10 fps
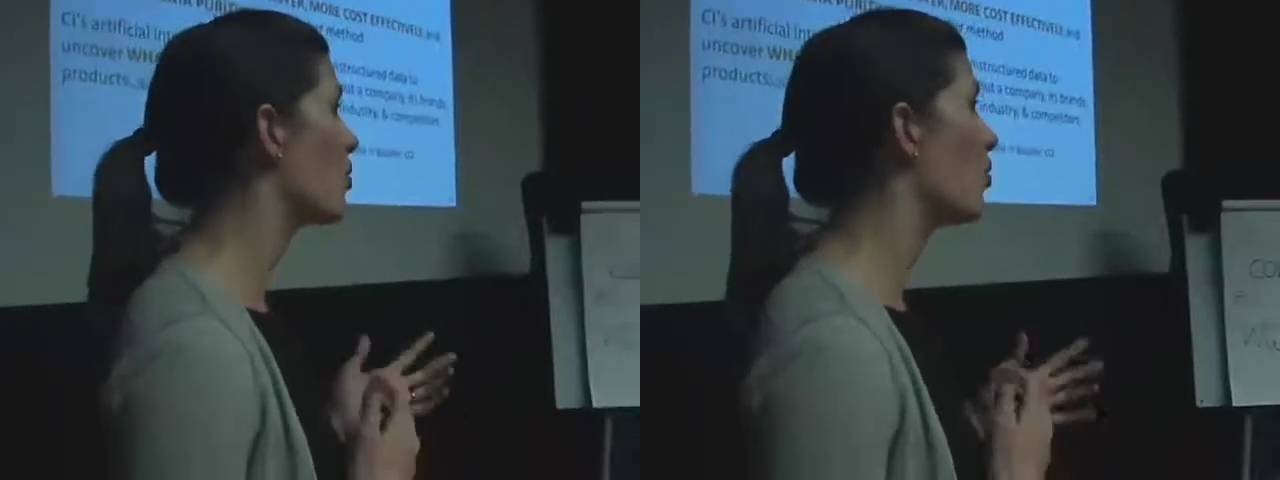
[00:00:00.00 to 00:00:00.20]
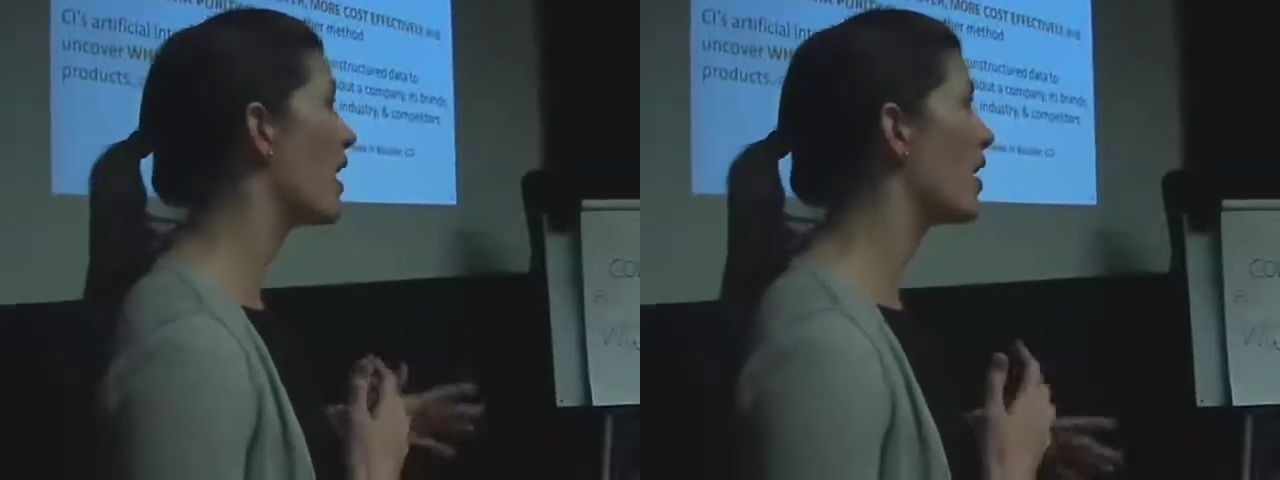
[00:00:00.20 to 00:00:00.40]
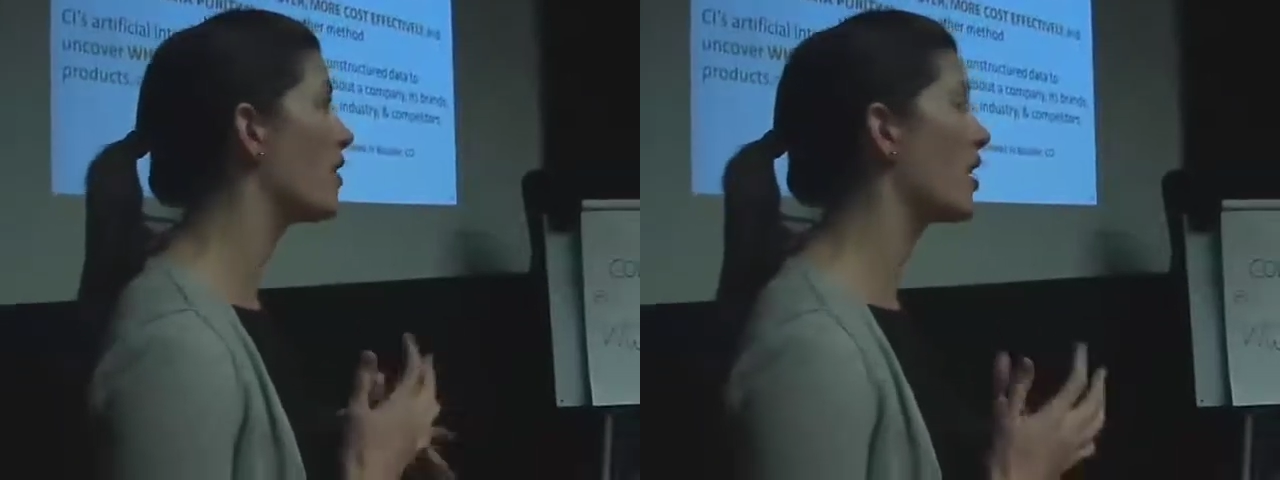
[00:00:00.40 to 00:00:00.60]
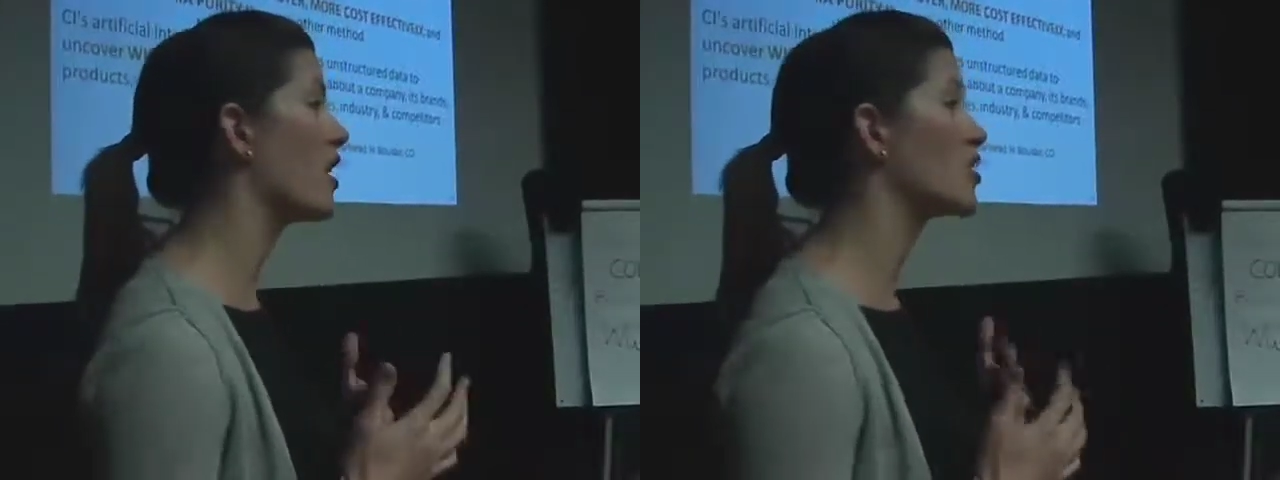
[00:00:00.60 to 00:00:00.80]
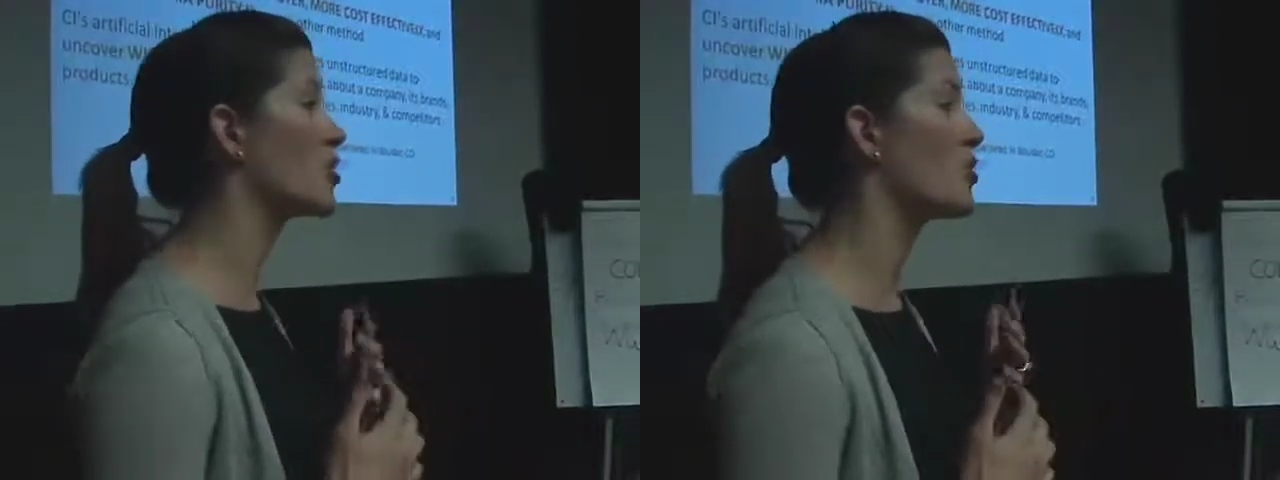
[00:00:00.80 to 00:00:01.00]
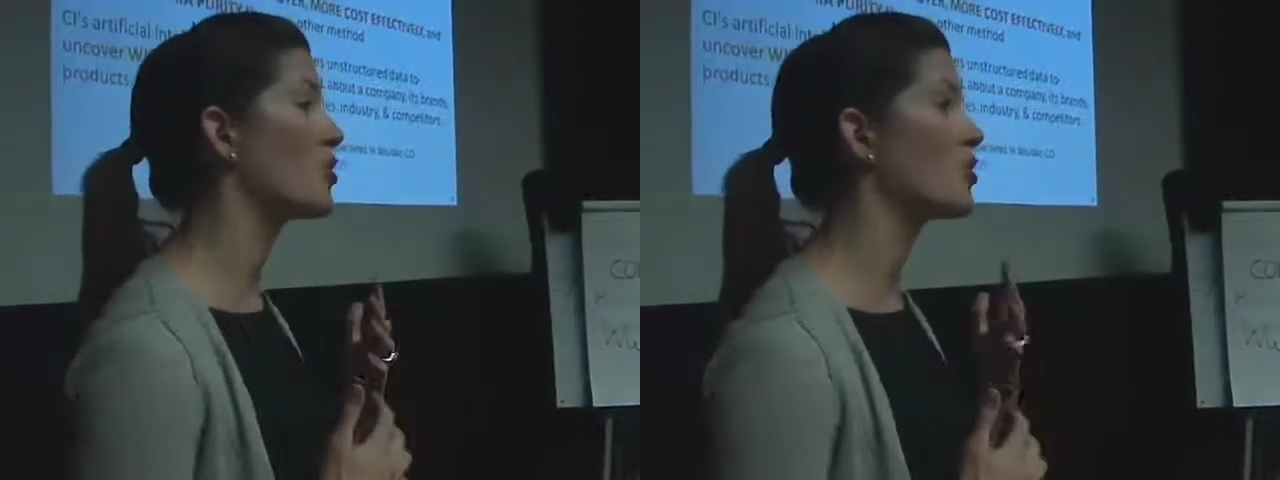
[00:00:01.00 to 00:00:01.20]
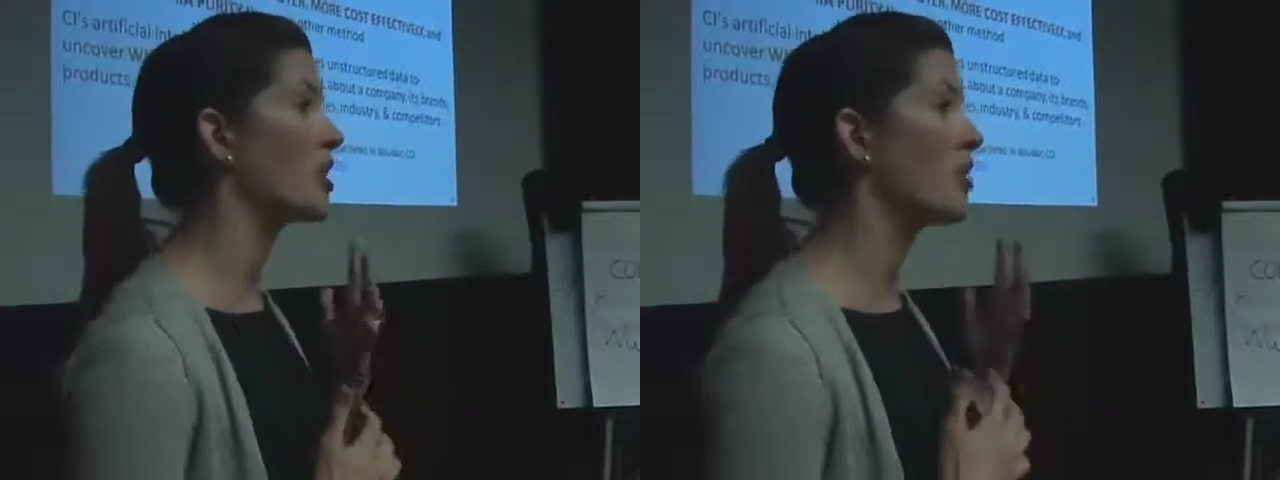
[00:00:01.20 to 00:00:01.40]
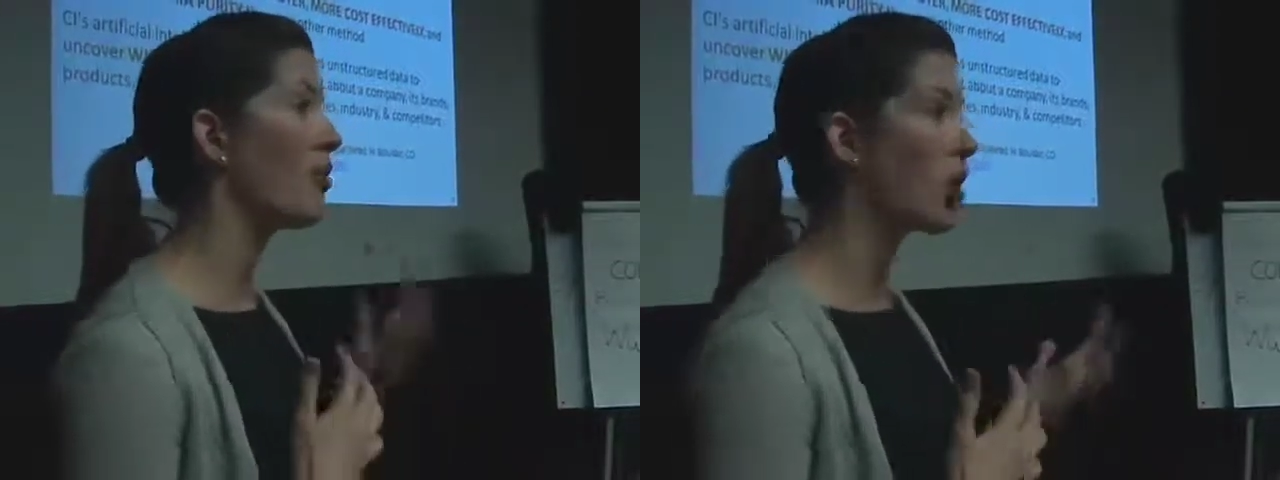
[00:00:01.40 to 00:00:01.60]
the way that customers
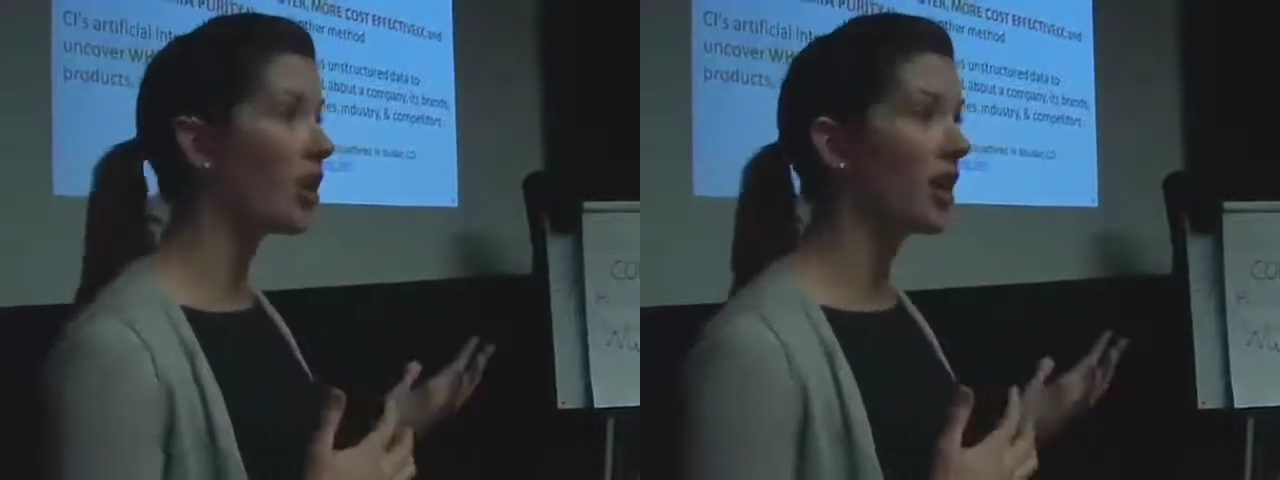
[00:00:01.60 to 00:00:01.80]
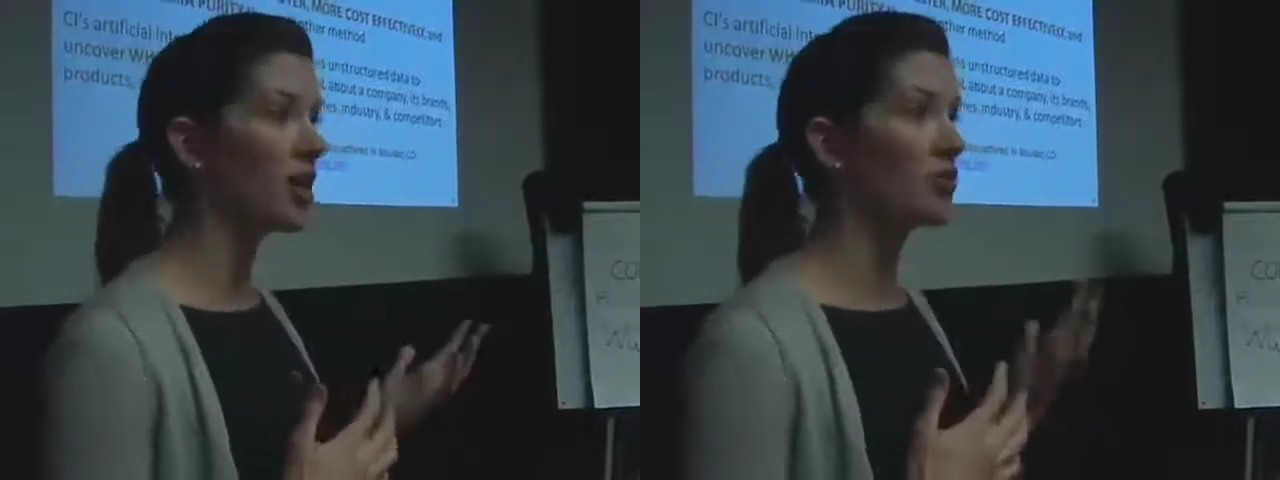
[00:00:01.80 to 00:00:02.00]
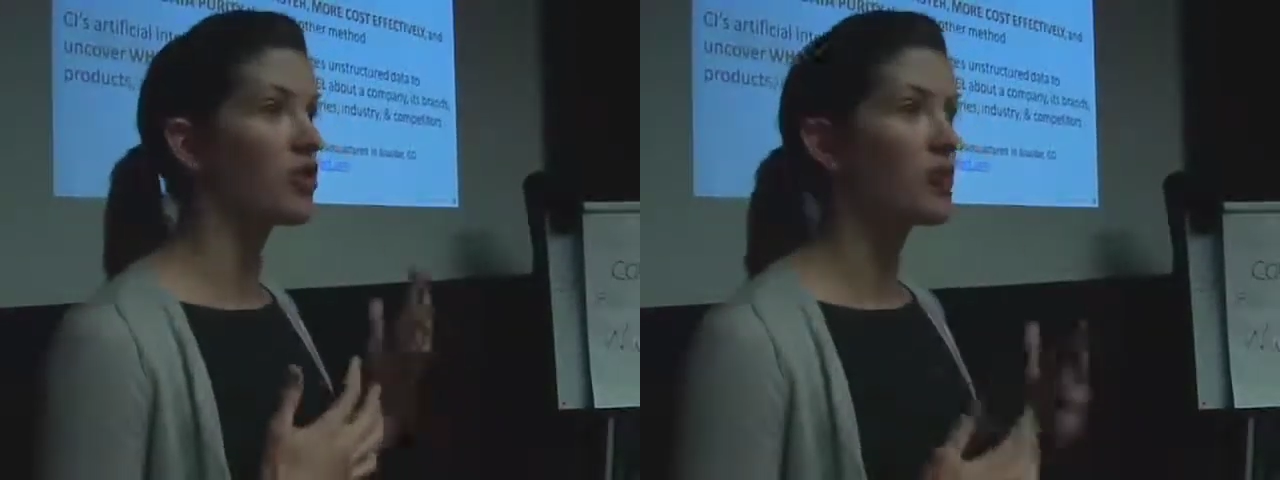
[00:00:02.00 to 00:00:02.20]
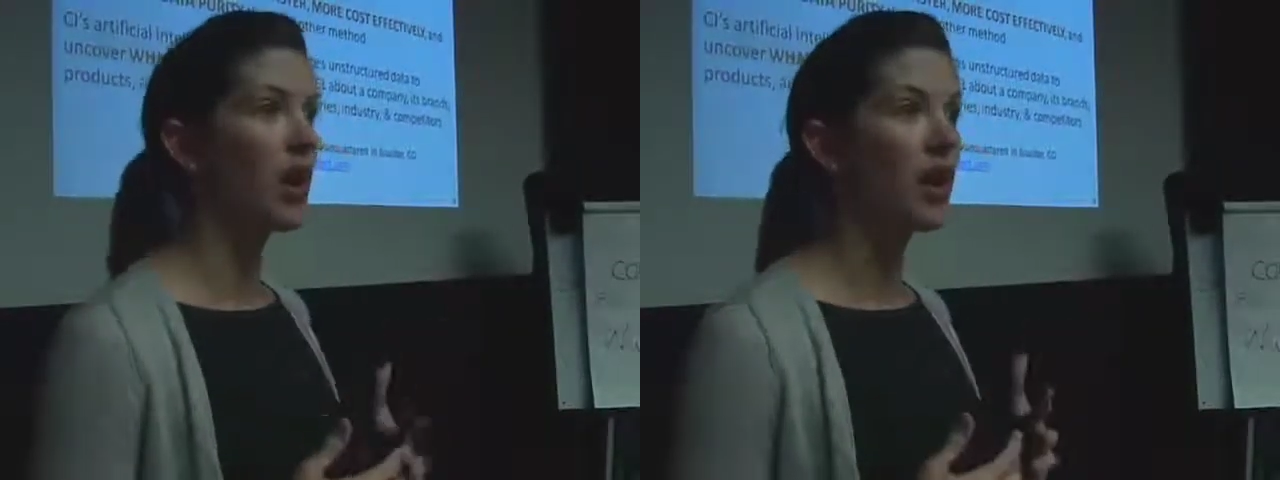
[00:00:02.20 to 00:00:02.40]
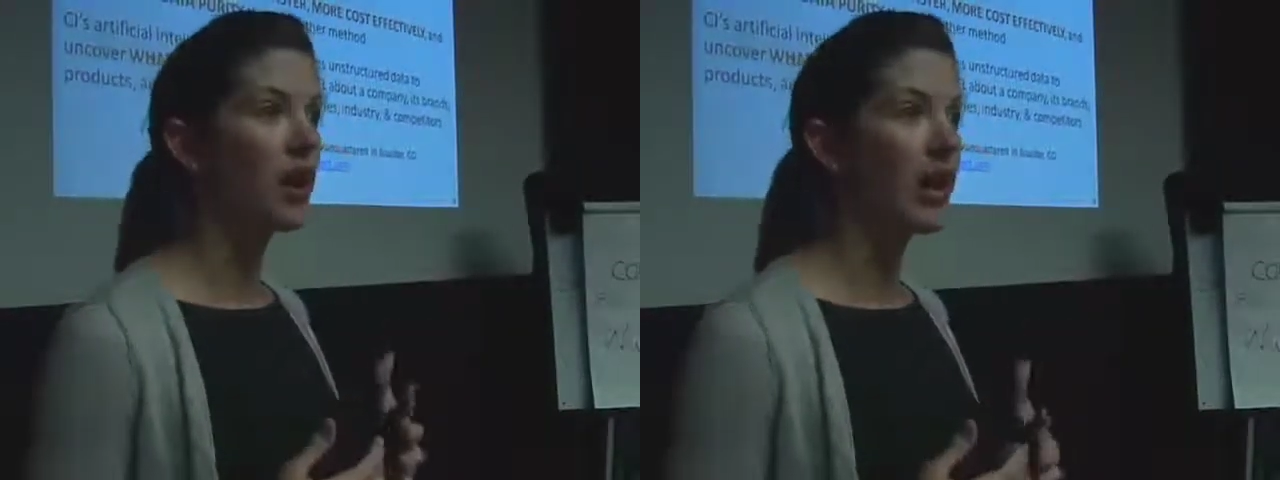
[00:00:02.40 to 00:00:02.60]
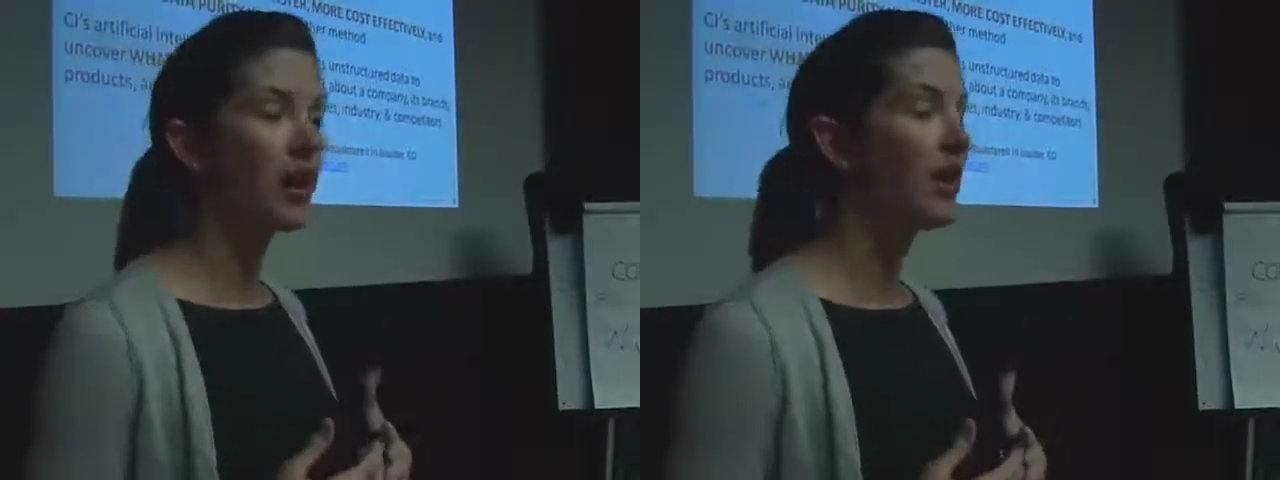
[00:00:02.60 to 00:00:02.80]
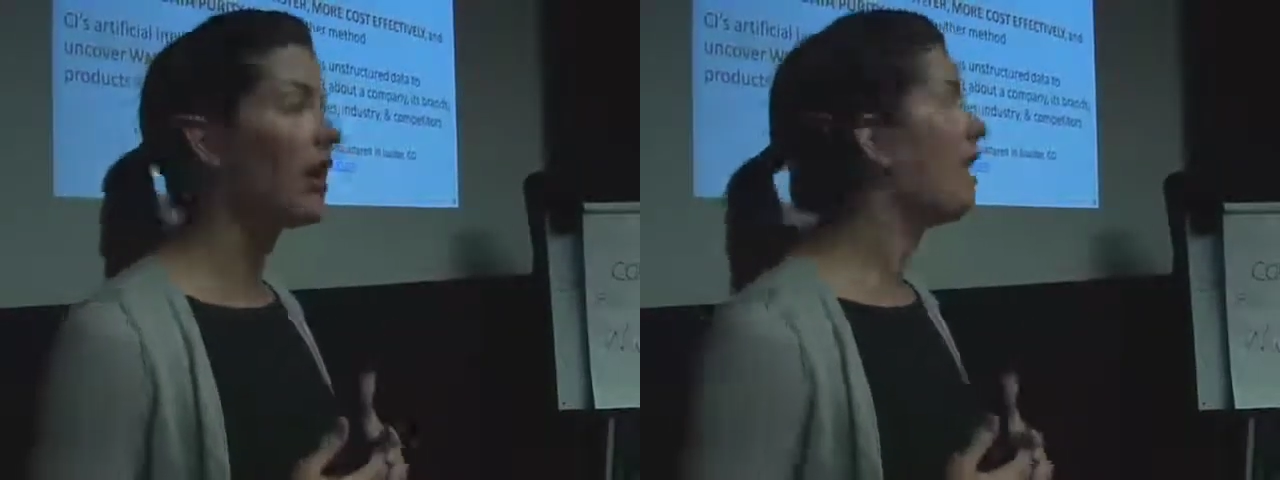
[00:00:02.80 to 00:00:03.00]
and the market is responding,